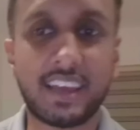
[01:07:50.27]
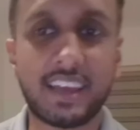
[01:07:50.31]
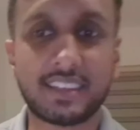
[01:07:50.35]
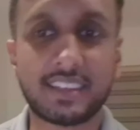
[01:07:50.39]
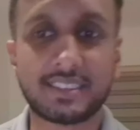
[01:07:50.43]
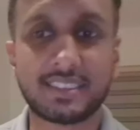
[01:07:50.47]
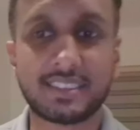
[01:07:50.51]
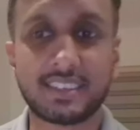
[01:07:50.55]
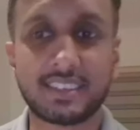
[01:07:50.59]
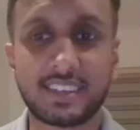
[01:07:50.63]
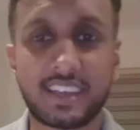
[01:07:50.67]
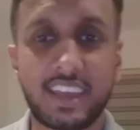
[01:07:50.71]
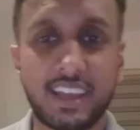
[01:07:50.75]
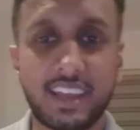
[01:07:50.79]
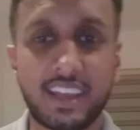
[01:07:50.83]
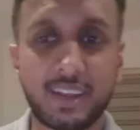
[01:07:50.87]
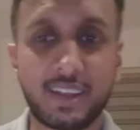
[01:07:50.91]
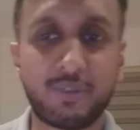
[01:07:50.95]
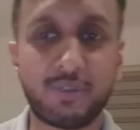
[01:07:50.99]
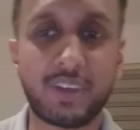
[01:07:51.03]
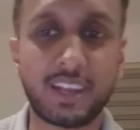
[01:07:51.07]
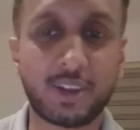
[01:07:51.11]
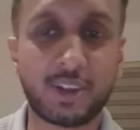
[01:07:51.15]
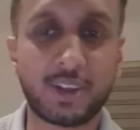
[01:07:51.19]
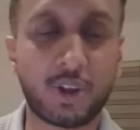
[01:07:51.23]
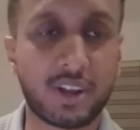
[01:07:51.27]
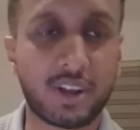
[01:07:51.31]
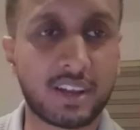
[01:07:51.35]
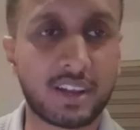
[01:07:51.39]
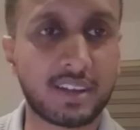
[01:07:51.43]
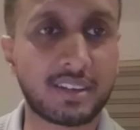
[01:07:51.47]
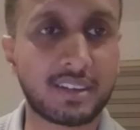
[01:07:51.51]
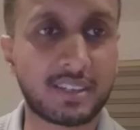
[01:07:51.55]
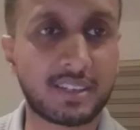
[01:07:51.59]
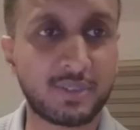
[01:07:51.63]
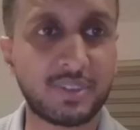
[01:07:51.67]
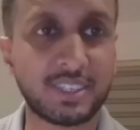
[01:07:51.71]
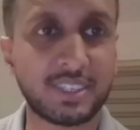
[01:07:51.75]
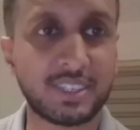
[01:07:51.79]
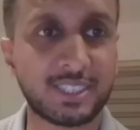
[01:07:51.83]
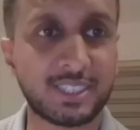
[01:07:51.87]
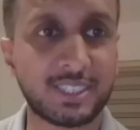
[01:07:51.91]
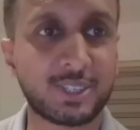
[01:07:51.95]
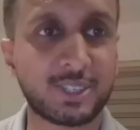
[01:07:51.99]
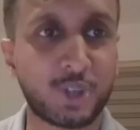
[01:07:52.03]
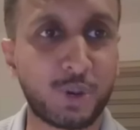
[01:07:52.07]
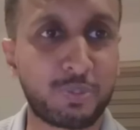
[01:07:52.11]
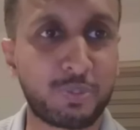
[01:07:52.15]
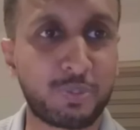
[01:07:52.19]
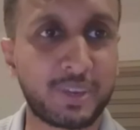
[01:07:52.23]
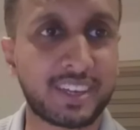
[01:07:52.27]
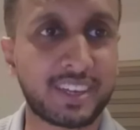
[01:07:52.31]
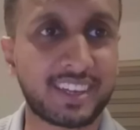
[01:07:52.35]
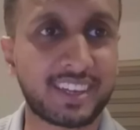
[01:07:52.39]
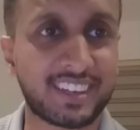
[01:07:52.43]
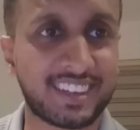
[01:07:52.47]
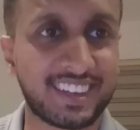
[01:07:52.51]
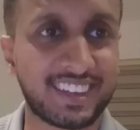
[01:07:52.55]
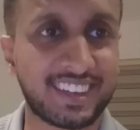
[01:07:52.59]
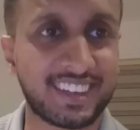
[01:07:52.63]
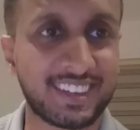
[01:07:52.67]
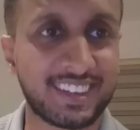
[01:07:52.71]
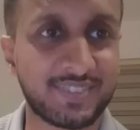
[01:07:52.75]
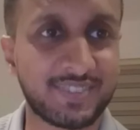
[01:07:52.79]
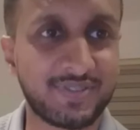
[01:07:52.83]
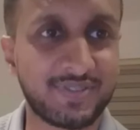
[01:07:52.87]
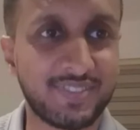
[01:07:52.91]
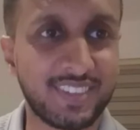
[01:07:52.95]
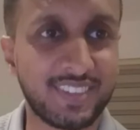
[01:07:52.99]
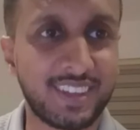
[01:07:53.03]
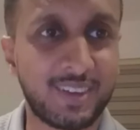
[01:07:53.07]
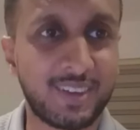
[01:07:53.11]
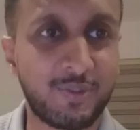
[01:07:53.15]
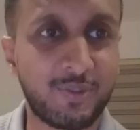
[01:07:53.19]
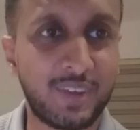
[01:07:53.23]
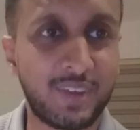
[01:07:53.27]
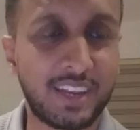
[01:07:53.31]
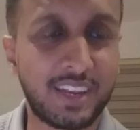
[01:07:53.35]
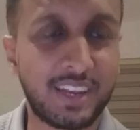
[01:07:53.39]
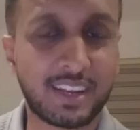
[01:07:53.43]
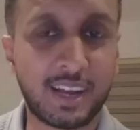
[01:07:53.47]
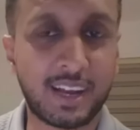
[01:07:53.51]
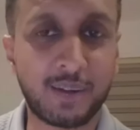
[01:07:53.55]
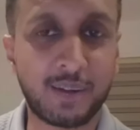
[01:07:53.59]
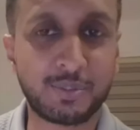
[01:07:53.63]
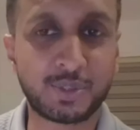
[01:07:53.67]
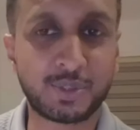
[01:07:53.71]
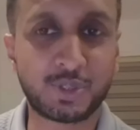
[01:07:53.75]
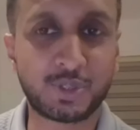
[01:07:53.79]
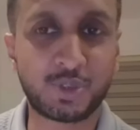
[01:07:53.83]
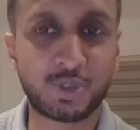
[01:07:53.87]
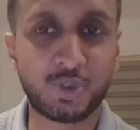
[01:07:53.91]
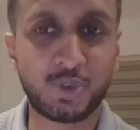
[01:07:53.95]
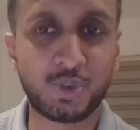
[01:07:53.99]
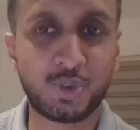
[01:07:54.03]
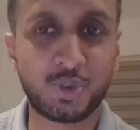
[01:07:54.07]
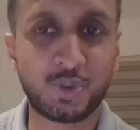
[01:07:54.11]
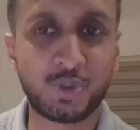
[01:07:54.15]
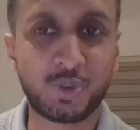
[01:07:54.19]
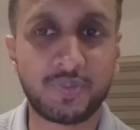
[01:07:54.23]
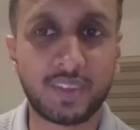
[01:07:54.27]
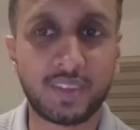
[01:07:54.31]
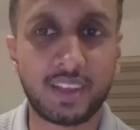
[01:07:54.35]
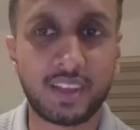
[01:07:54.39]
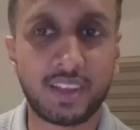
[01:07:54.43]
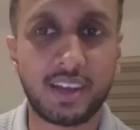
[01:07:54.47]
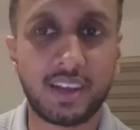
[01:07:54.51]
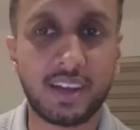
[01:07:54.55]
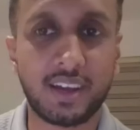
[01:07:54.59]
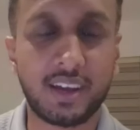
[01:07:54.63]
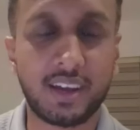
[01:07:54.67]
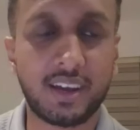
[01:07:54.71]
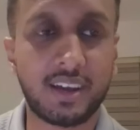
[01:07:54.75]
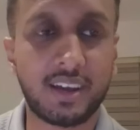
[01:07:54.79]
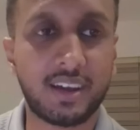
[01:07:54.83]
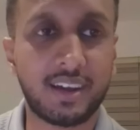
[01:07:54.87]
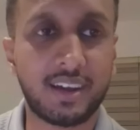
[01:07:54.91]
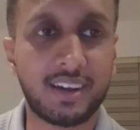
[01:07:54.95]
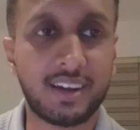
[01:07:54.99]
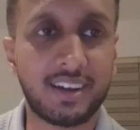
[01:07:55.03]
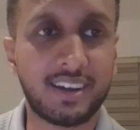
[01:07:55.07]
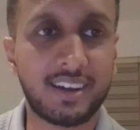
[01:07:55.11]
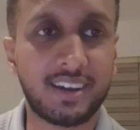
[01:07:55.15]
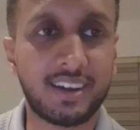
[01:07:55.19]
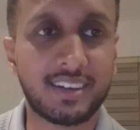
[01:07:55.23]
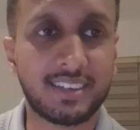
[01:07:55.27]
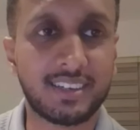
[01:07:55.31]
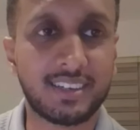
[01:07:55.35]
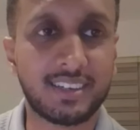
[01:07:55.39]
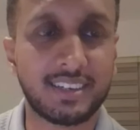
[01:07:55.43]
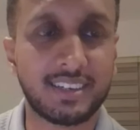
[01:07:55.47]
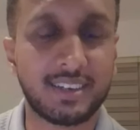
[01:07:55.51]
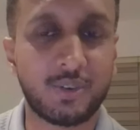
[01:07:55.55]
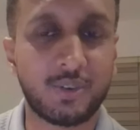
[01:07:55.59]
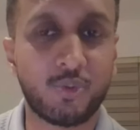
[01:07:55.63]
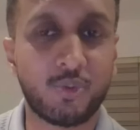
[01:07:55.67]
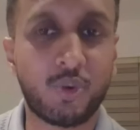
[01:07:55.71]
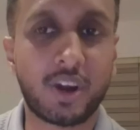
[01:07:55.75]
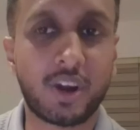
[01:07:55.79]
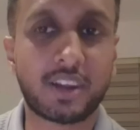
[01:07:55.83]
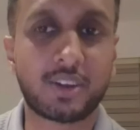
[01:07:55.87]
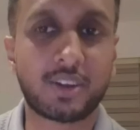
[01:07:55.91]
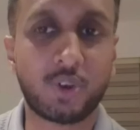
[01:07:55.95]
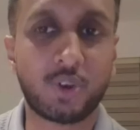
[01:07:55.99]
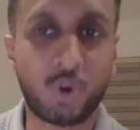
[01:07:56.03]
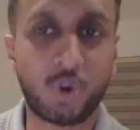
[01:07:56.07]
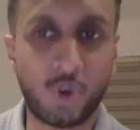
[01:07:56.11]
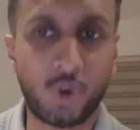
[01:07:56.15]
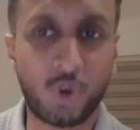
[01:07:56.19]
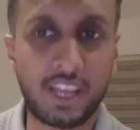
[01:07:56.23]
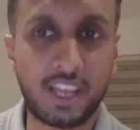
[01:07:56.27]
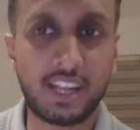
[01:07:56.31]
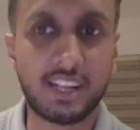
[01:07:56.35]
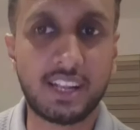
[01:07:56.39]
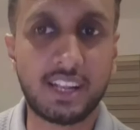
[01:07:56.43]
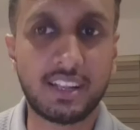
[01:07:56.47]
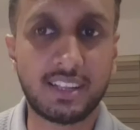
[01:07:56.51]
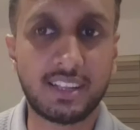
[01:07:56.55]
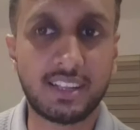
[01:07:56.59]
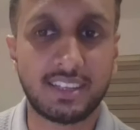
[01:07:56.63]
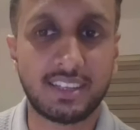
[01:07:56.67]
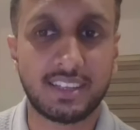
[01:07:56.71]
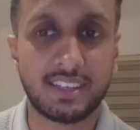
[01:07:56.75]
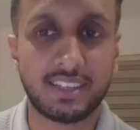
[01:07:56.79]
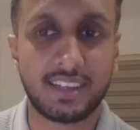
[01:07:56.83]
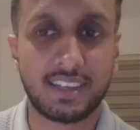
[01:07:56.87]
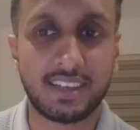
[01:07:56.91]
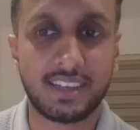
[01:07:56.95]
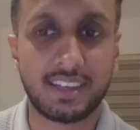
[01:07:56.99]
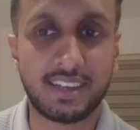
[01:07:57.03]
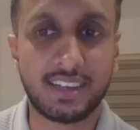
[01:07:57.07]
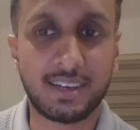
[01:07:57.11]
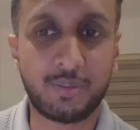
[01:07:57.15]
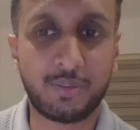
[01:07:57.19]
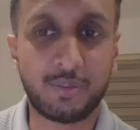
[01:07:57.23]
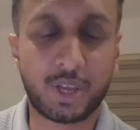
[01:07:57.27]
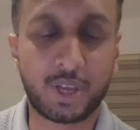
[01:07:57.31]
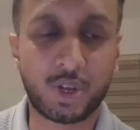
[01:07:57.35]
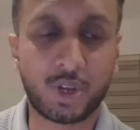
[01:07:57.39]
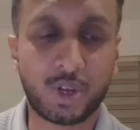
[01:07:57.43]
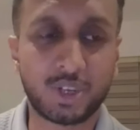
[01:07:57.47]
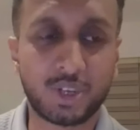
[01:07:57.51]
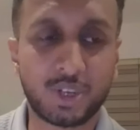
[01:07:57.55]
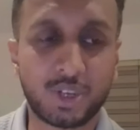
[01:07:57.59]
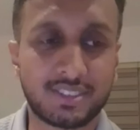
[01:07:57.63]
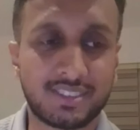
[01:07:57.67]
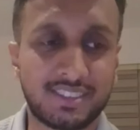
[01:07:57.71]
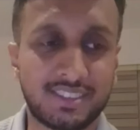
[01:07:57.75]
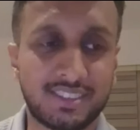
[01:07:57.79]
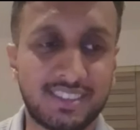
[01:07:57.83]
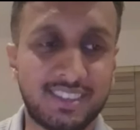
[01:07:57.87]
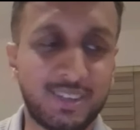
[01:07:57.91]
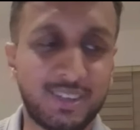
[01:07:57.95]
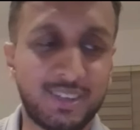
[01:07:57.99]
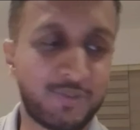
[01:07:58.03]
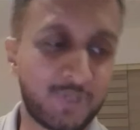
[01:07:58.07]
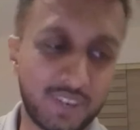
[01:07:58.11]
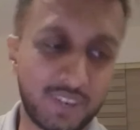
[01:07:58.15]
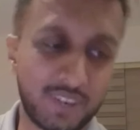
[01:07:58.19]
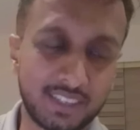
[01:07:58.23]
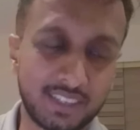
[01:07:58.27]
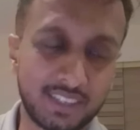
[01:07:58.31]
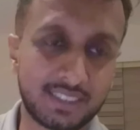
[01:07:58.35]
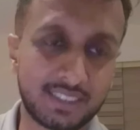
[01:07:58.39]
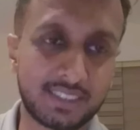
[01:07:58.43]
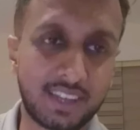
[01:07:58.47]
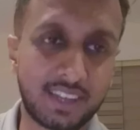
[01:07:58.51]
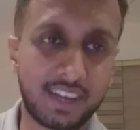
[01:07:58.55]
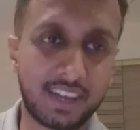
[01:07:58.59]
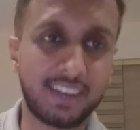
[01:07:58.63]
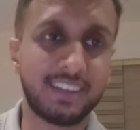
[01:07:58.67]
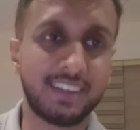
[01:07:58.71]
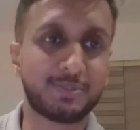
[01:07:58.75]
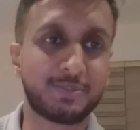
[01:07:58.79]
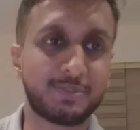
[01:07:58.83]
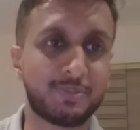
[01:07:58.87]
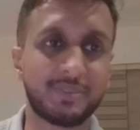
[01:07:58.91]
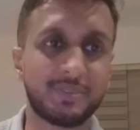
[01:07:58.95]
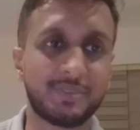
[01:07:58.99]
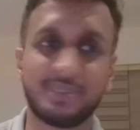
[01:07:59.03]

That's again a very controversial topic uh, when it comes to uh, what oil, uh, because different studies...